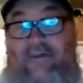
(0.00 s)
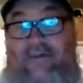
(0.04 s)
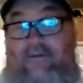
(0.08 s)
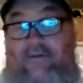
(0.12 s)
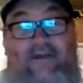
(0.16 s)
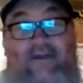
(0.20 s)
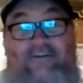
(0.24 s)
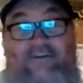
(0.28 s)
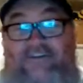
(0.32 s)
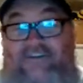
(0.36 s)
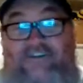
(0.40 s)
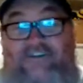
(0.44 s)
They
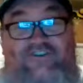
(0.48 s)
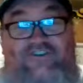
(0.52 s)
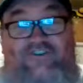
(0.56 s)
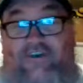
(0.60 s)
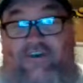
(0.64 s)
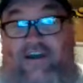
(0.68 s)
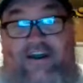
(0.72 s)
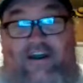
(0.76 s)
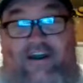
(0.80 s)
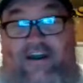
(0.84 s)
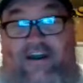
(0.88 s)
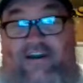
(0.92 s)
might just
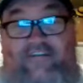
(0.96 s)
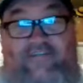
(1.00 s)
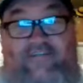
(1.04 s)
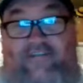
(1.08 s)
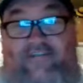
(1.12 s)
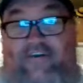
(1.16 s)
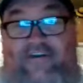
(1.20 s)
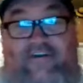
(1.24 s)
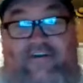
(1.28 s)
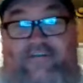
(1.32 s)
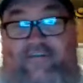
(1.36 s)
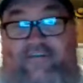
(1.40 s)
trade it in
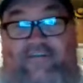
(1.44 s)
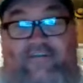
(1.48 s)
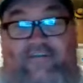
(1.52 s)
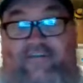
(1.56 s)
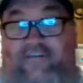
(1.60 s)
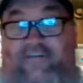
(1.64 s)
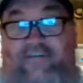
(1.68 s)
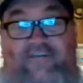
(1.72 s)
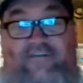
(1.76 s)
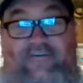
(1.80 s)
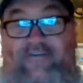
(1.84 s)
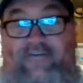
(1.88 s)
for a different
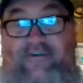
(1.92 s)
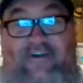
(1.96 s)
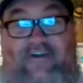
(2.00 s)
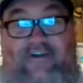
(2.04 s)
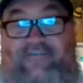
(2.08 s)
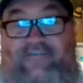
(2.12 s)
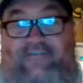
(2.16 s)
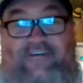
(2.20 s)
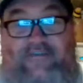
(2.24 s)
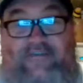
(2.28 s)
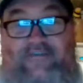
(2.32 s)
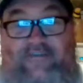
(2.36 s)
unit
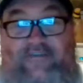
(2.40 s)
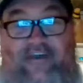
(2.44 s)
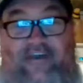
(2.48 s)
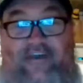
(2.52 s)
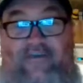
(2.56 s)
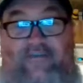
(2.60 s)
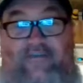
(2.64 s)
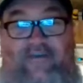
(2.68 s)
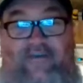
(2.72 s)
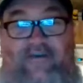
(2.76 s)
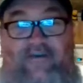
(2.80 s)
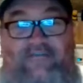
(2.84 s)
of some
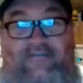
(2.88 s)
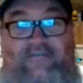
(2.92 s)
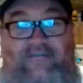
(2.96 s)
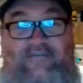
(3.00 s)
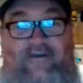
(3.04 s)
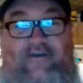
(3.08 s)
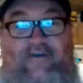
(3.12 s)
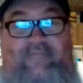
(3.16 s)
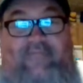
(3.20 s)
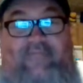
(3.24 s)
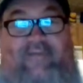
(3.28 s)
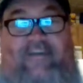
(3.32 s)
type, is
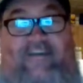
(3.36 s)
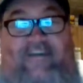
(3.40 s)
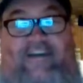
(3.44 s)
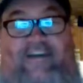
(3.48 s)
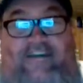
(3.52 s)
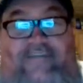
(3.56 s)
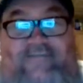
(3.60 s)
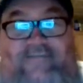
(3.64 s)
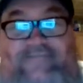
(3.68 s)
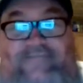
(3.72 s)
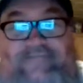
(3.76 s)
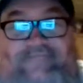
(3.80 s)
what I'm
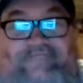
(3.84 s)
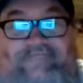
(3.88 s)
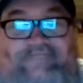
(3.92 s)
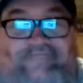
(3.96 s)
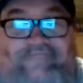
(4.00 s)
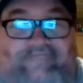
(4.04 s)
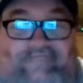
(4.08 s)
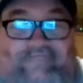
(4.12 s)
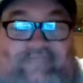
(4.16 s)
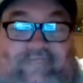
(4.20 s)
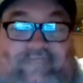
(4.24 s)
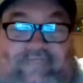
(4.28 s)
thinking
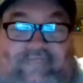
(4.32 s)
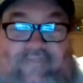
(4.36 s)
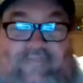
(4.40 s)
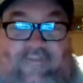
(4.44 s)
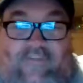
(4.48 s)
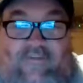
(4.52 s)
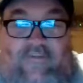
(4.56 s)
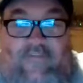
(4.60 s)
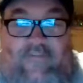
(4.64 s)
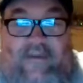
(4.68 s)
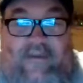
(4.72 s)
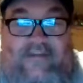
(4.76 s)

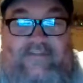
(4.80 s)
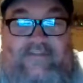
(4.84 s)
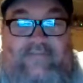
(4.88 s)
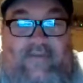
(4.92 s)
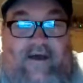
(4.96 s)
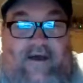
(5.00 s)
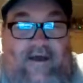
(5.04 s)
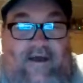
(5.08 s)
through Best Buy.